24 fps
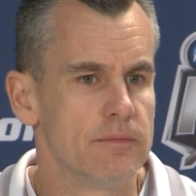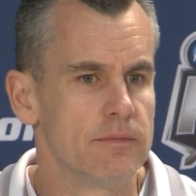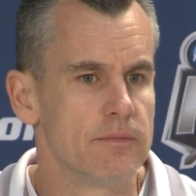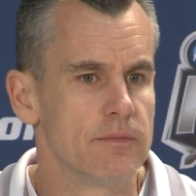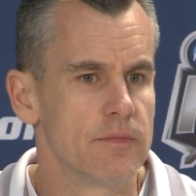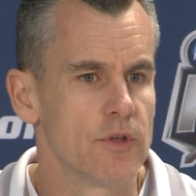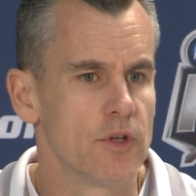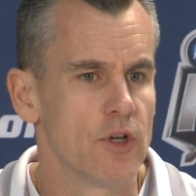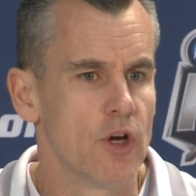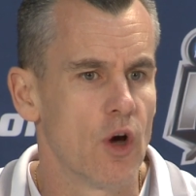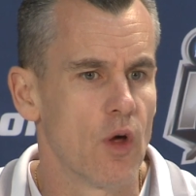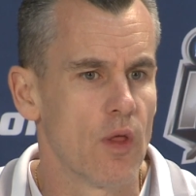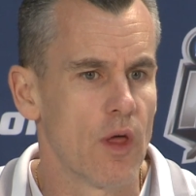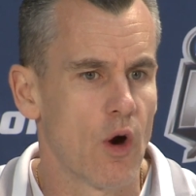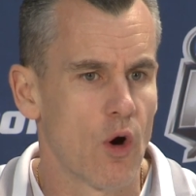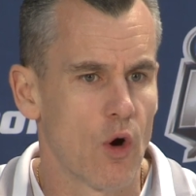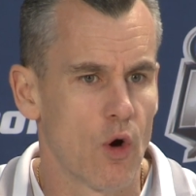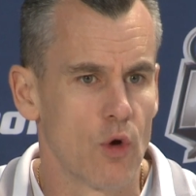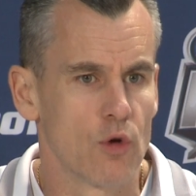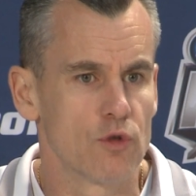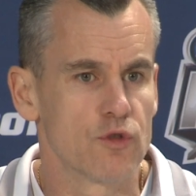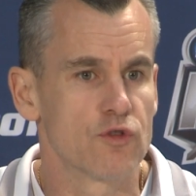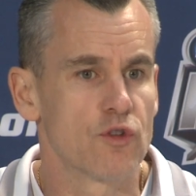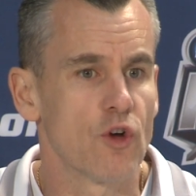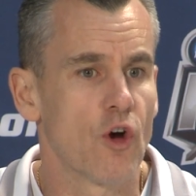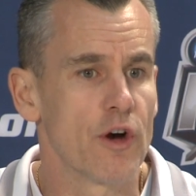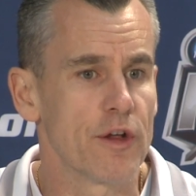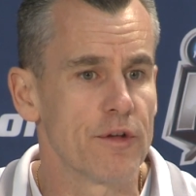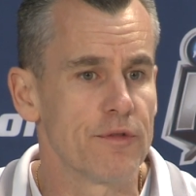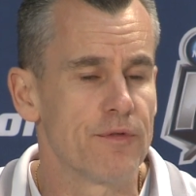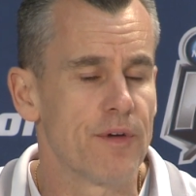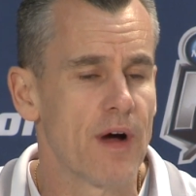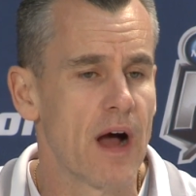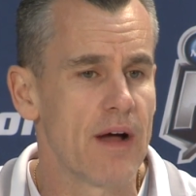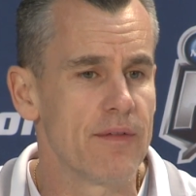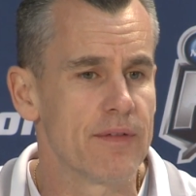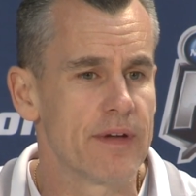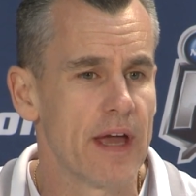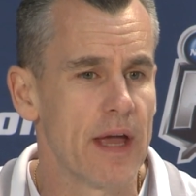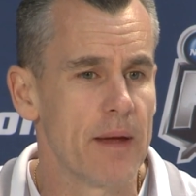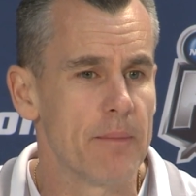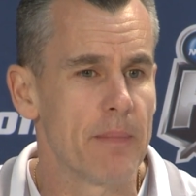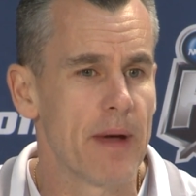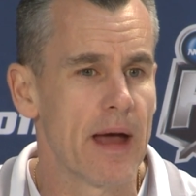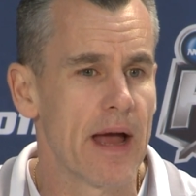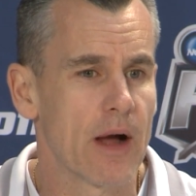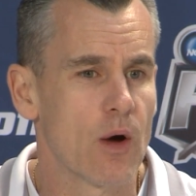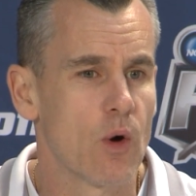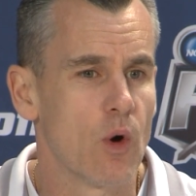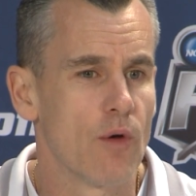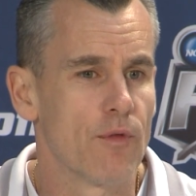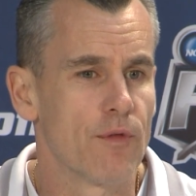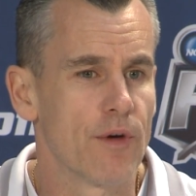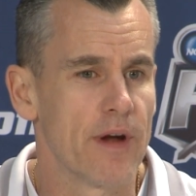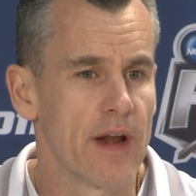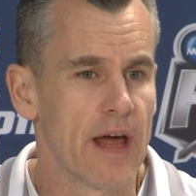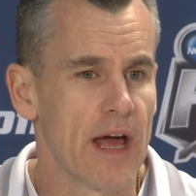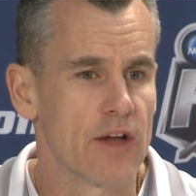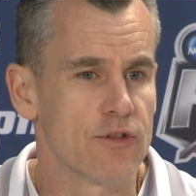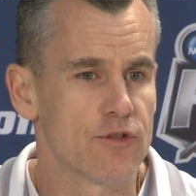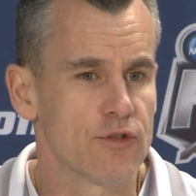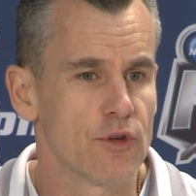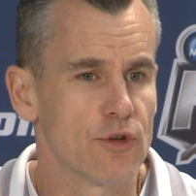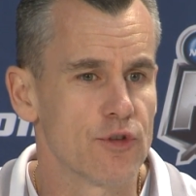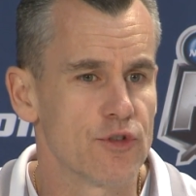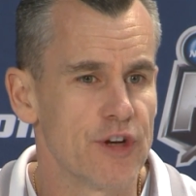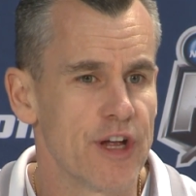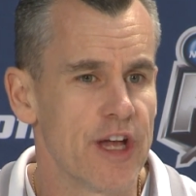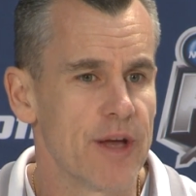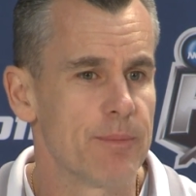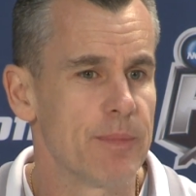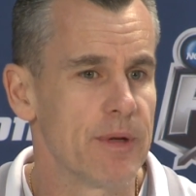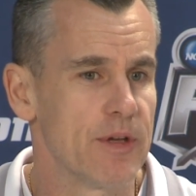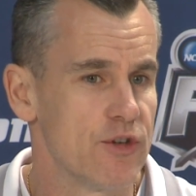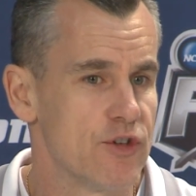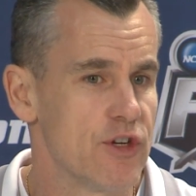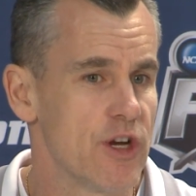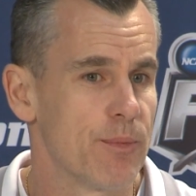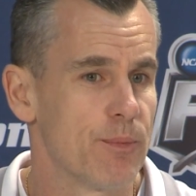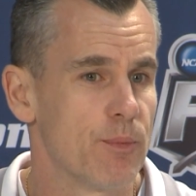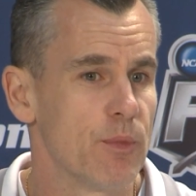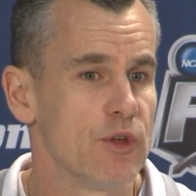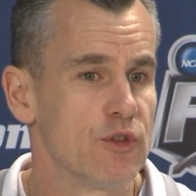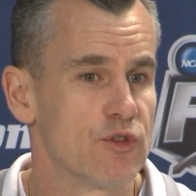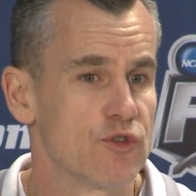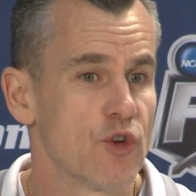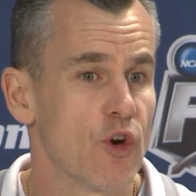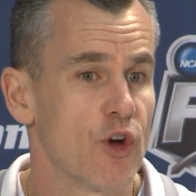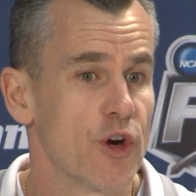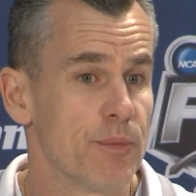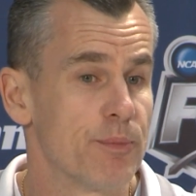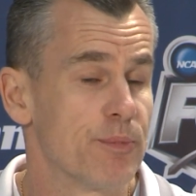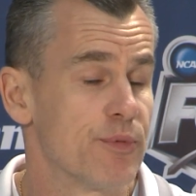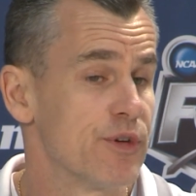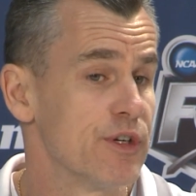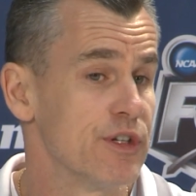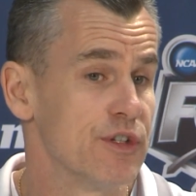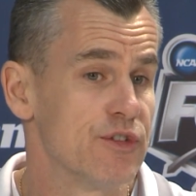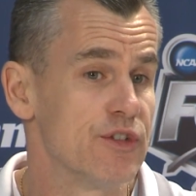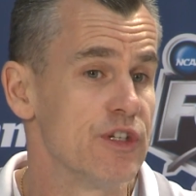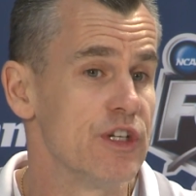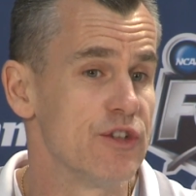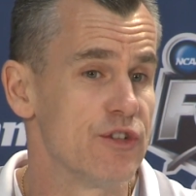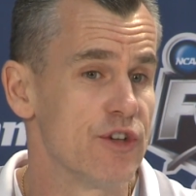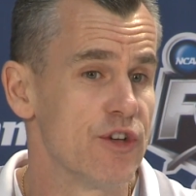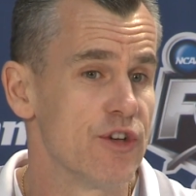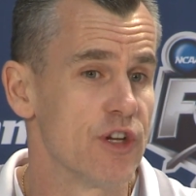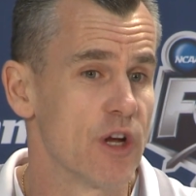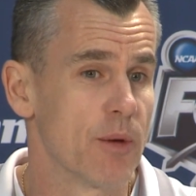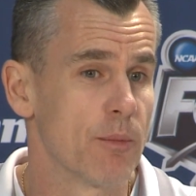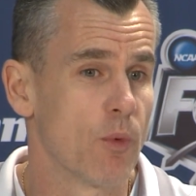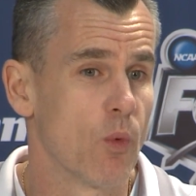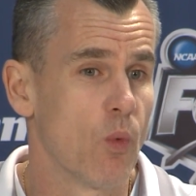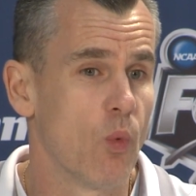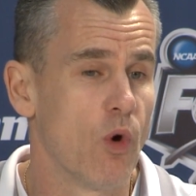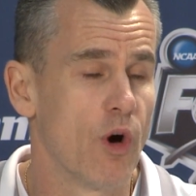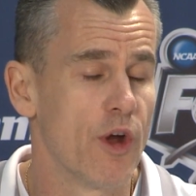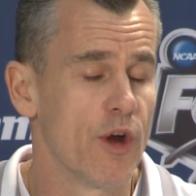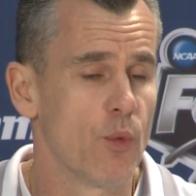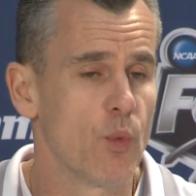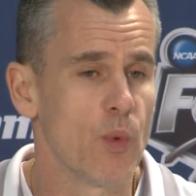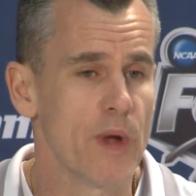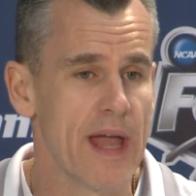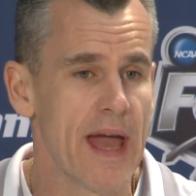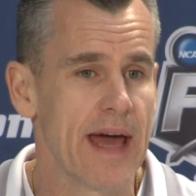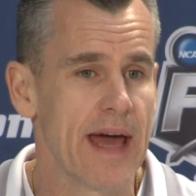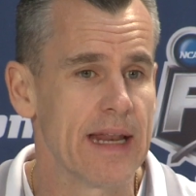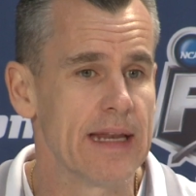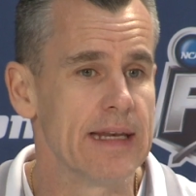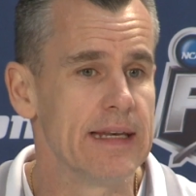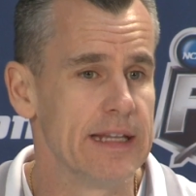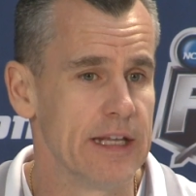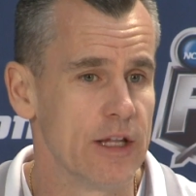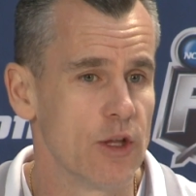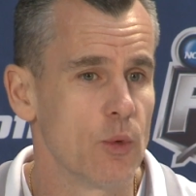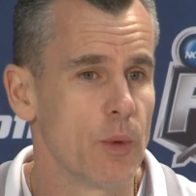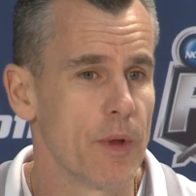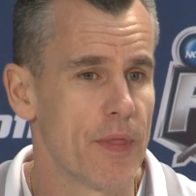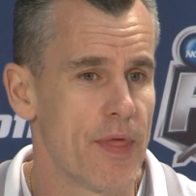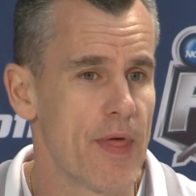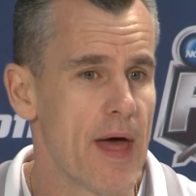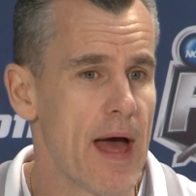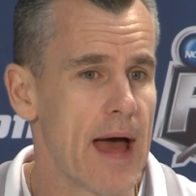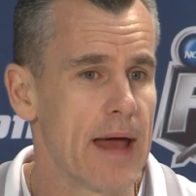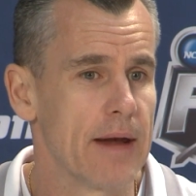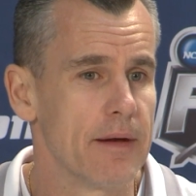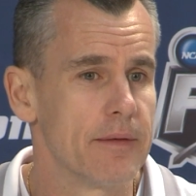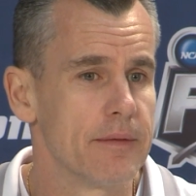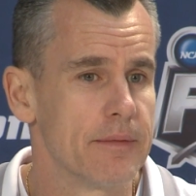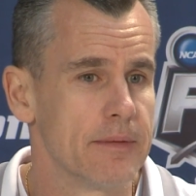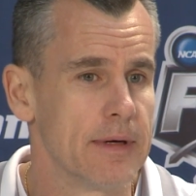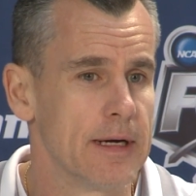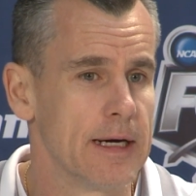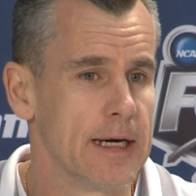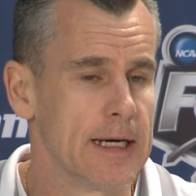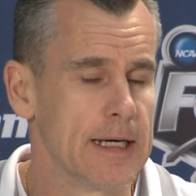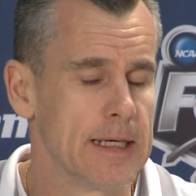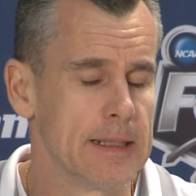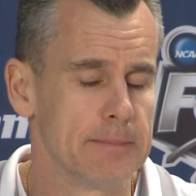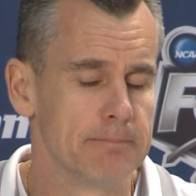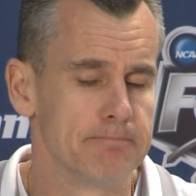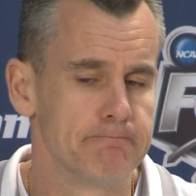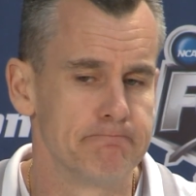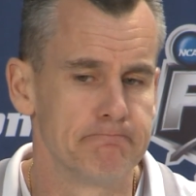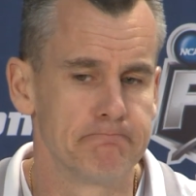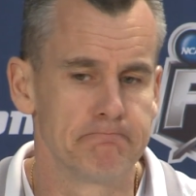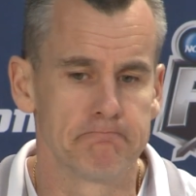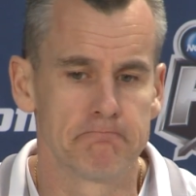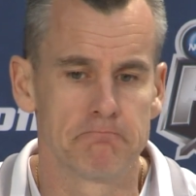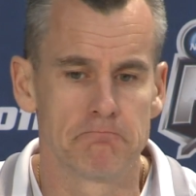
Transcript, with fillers: You know, our whole starting five came back off a national championship, and we started preseason number one, and we to deal with that. Um,